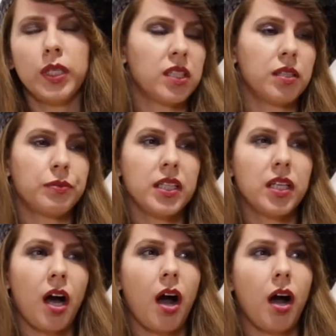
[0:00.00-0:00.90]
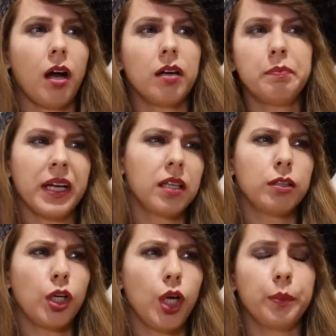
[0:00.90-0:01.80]
He had a red car back
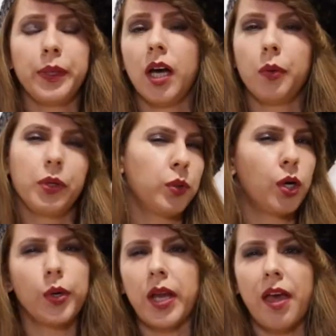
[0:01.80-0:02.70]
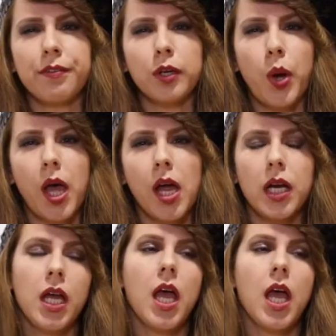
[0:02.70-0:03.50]
in Colombia. We were going everywhere.